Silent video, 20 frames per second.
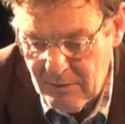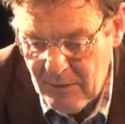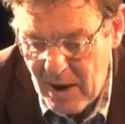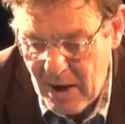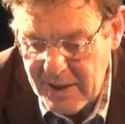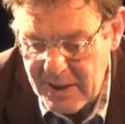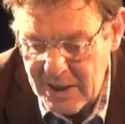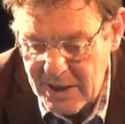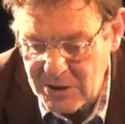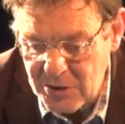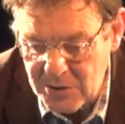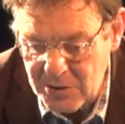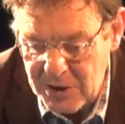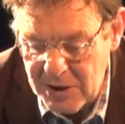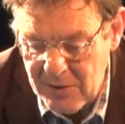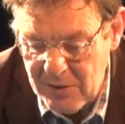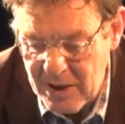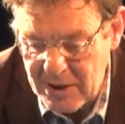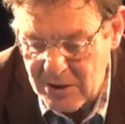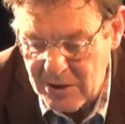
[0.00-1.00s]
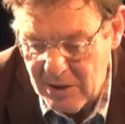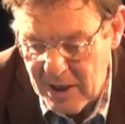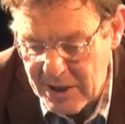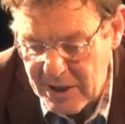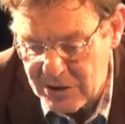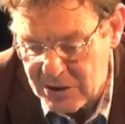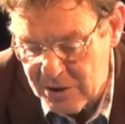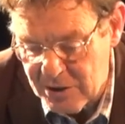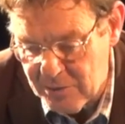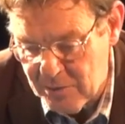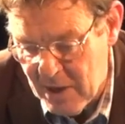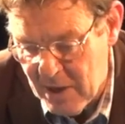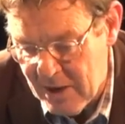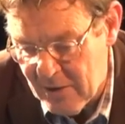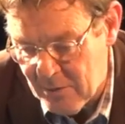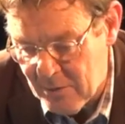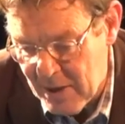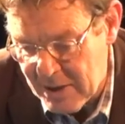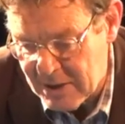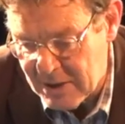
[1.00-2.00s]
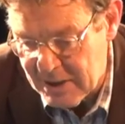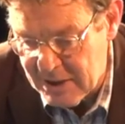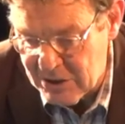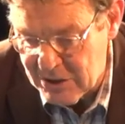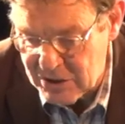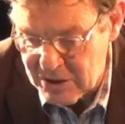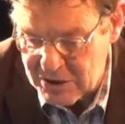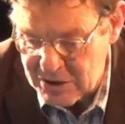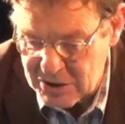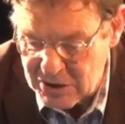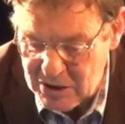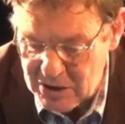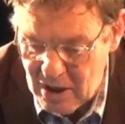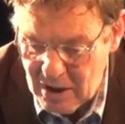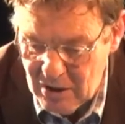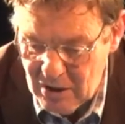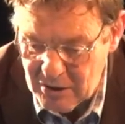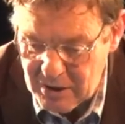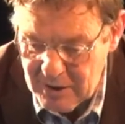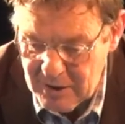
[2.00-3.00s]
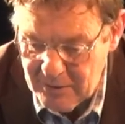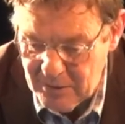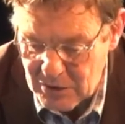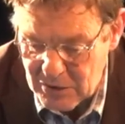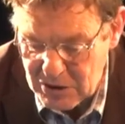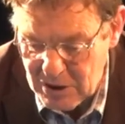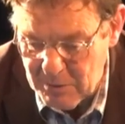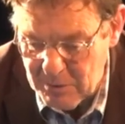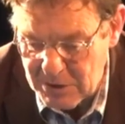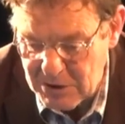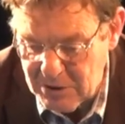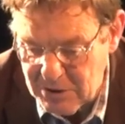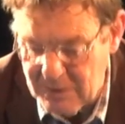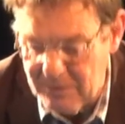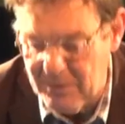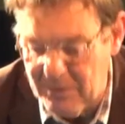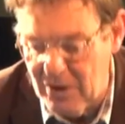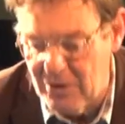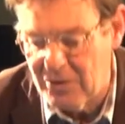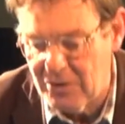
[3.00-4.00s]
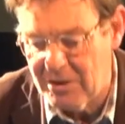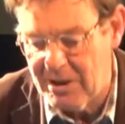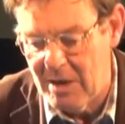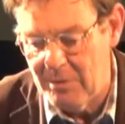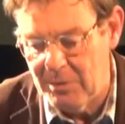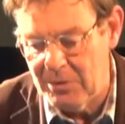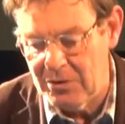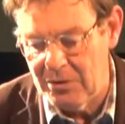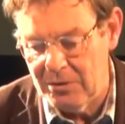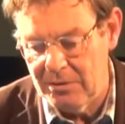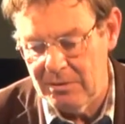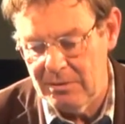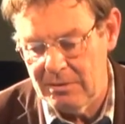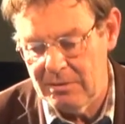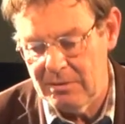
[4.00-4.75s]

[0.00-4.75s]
Financial deregulation may have made it easier to start looking for someone to devour your capital.